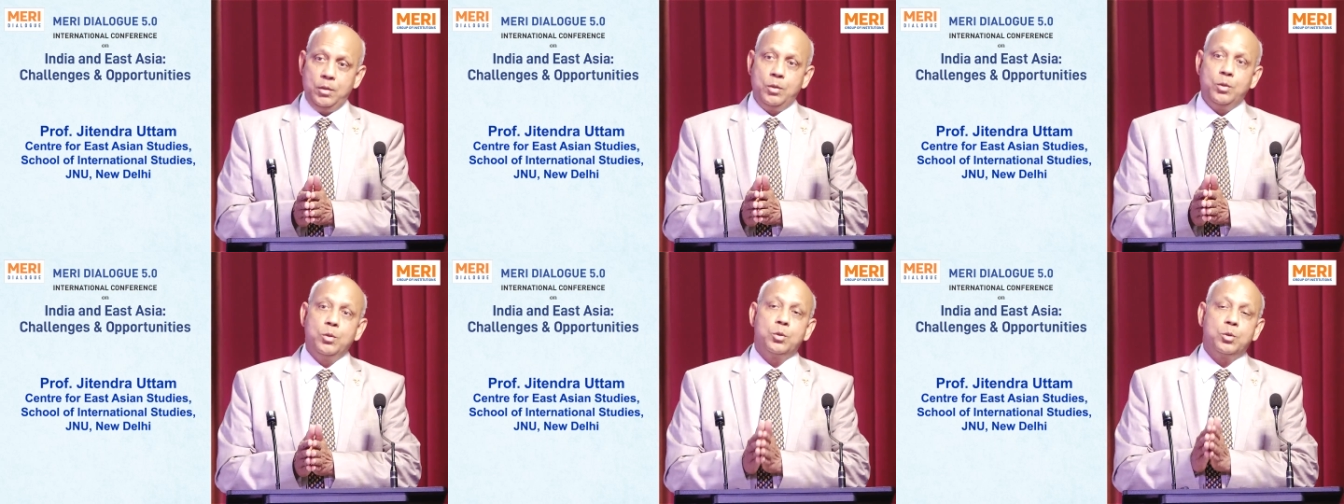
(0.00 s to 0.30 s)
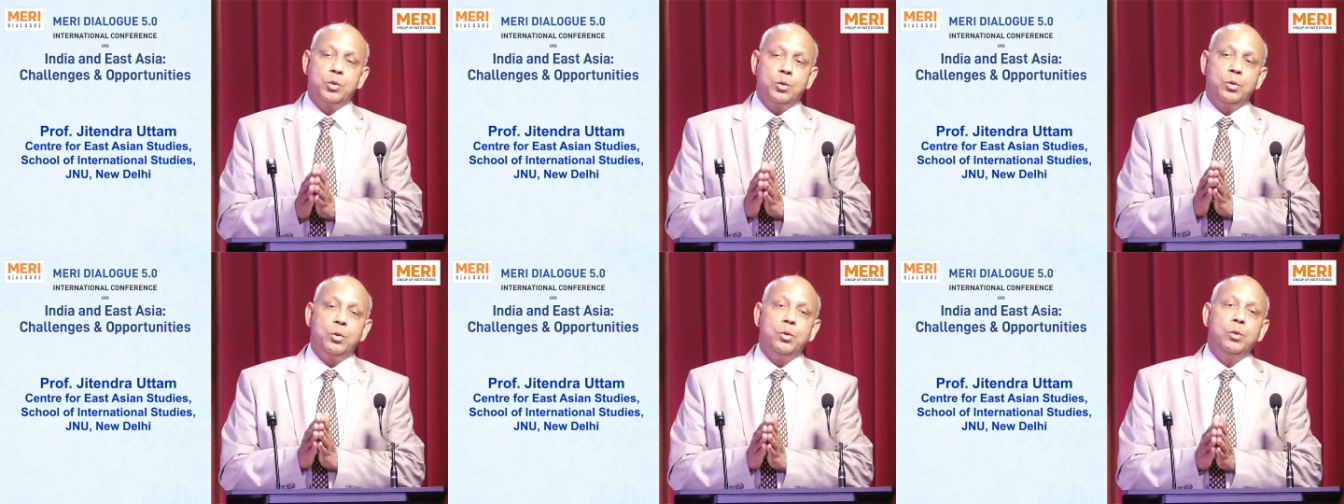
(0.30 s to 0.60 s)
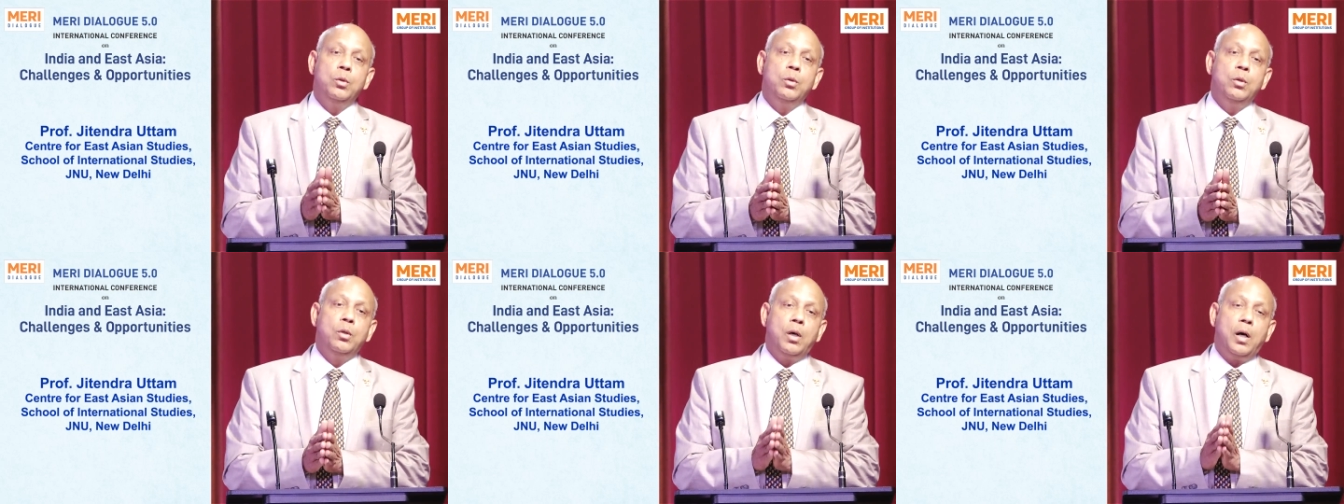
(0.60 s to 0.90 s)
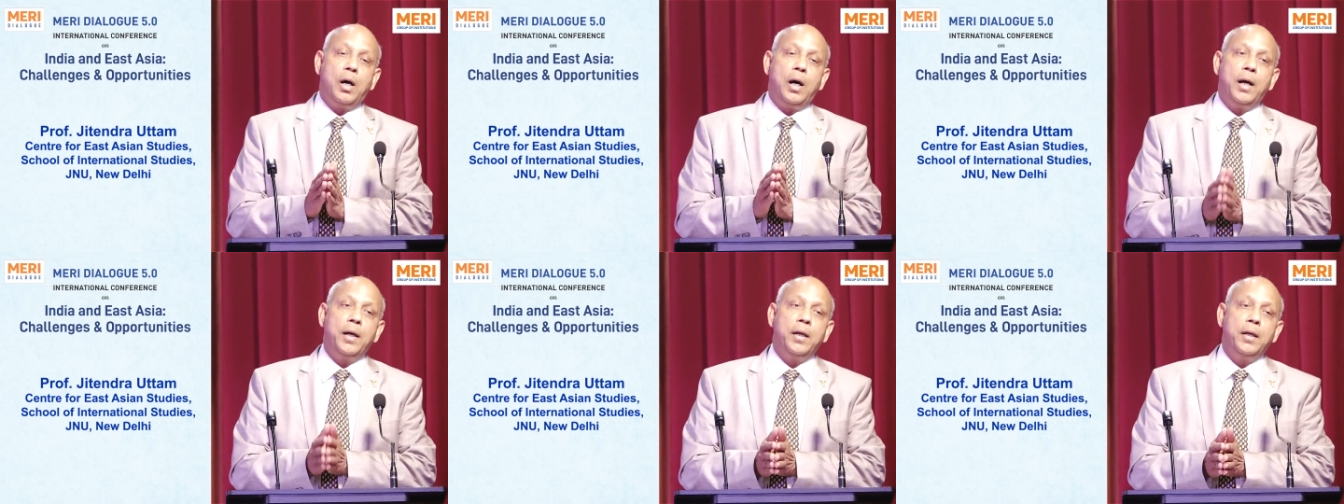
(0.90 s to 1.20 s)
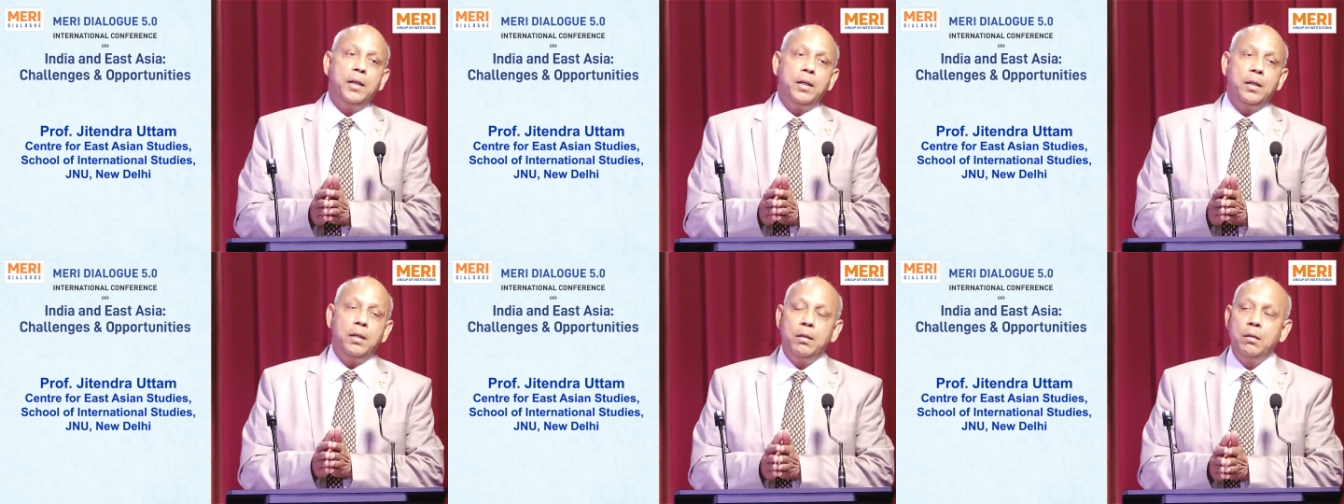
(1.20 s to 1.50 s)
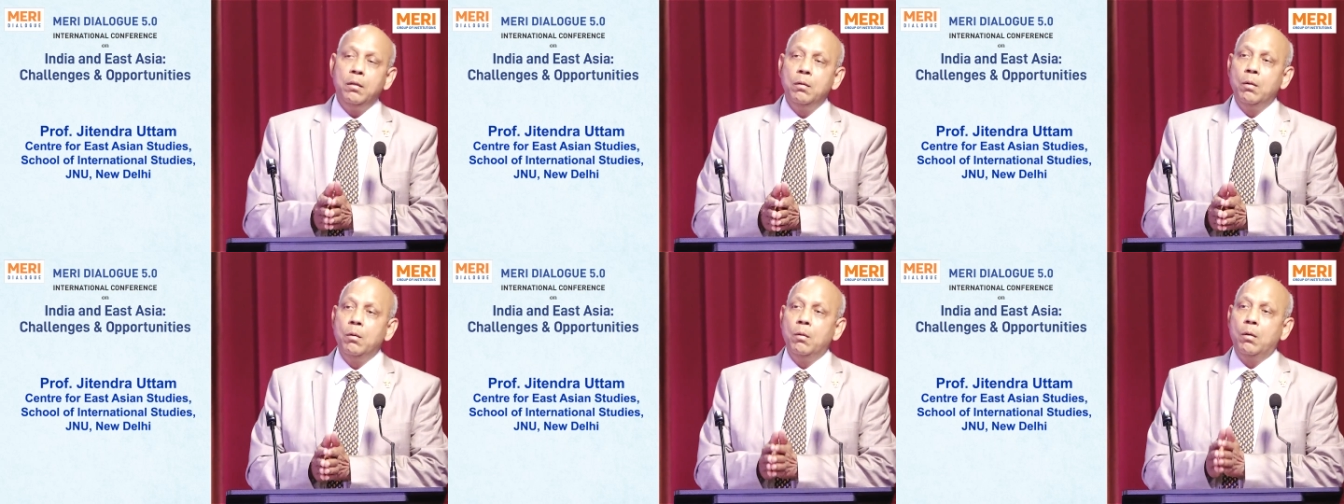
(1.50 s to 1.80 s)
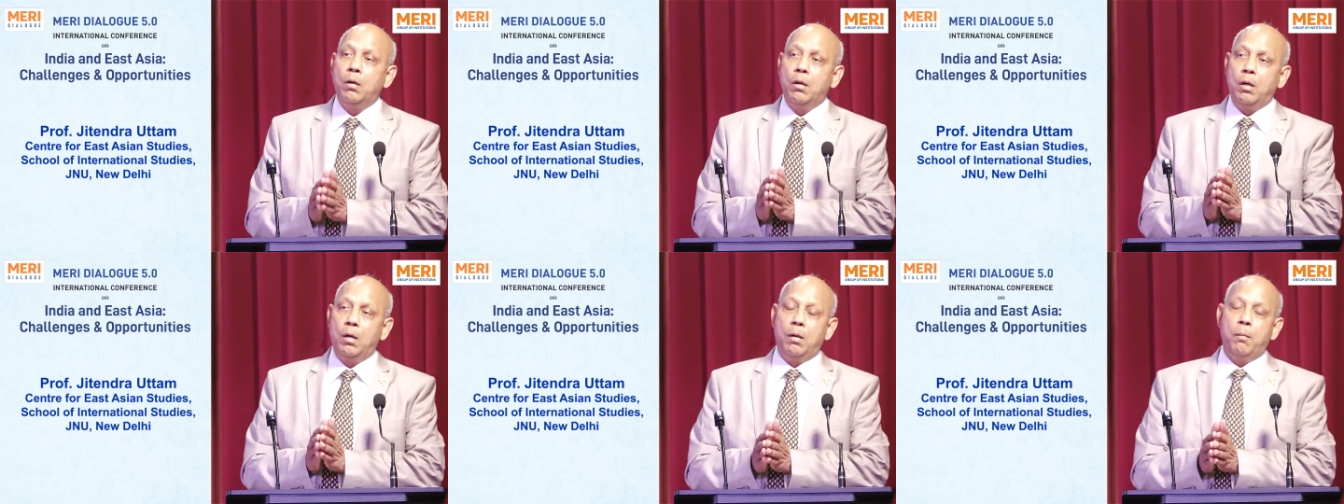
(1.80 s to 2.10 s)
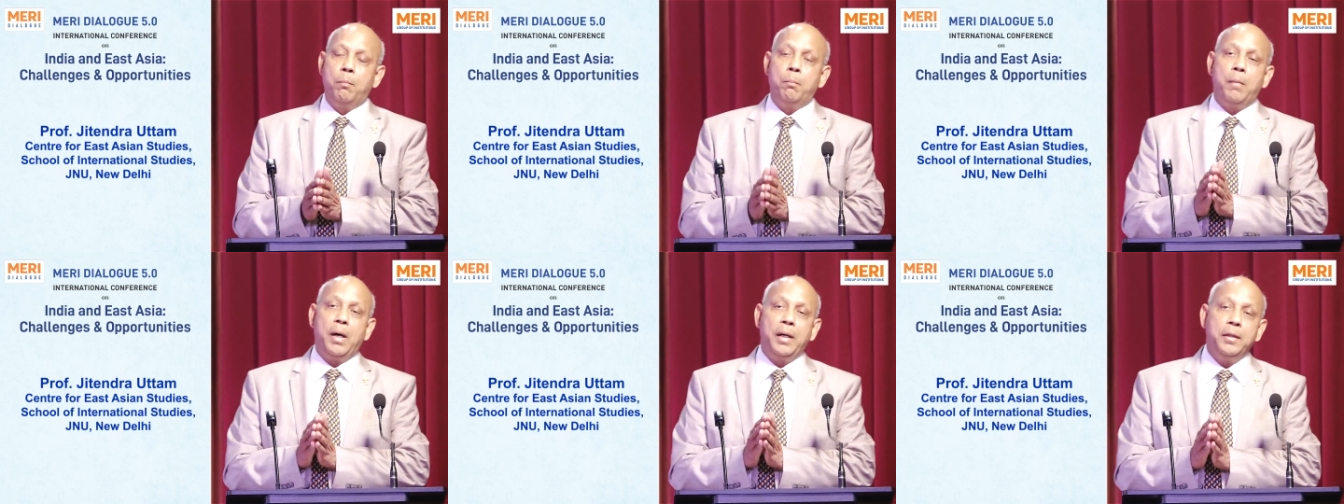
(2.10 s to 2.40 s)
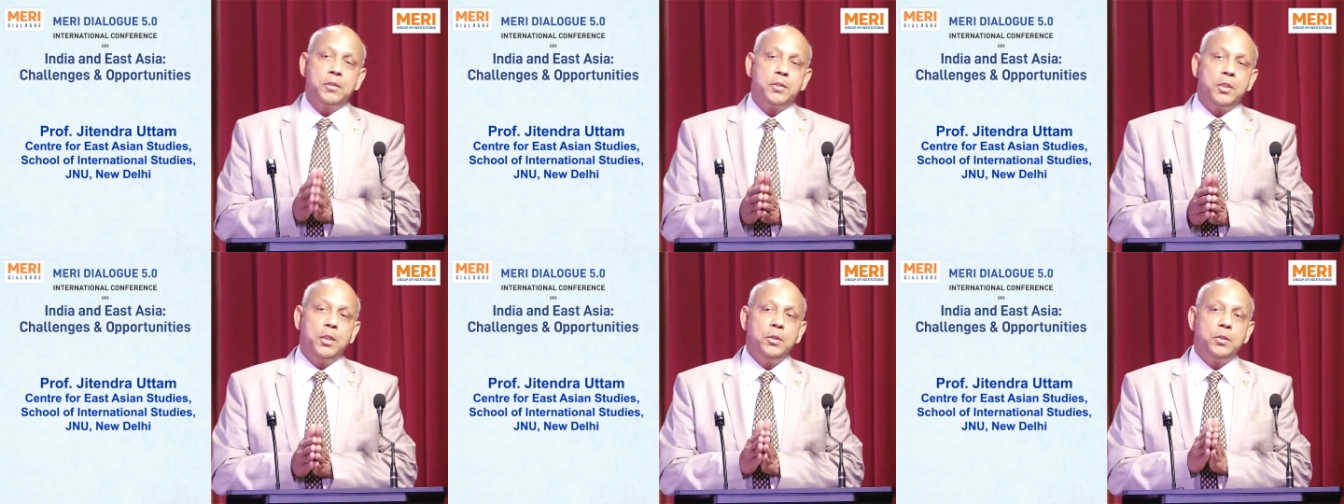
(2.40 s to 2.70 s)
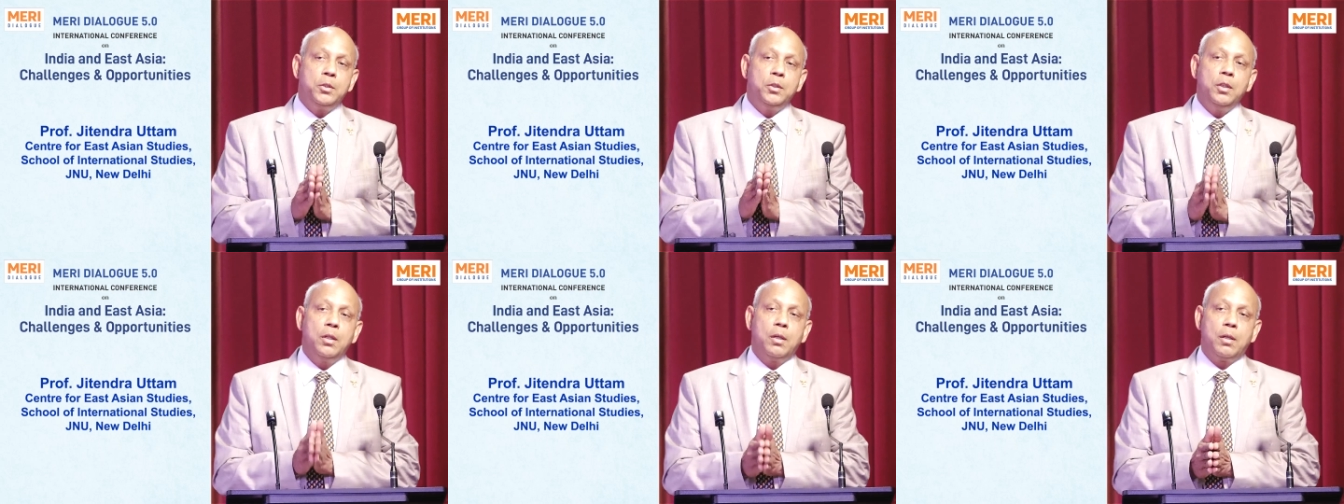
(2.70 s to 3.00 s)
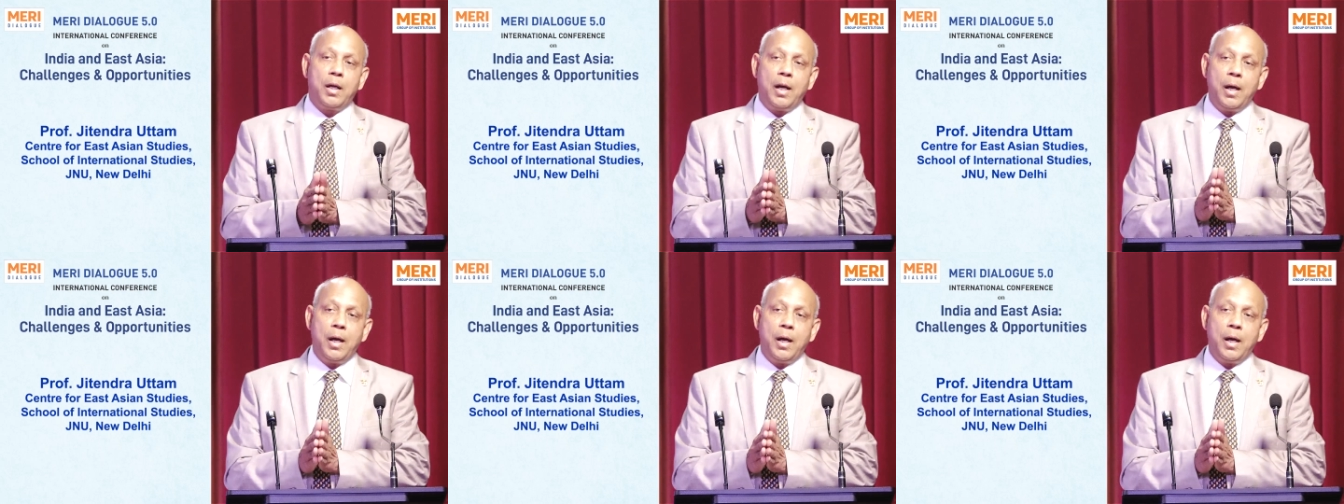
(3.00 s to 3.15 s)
So my sincere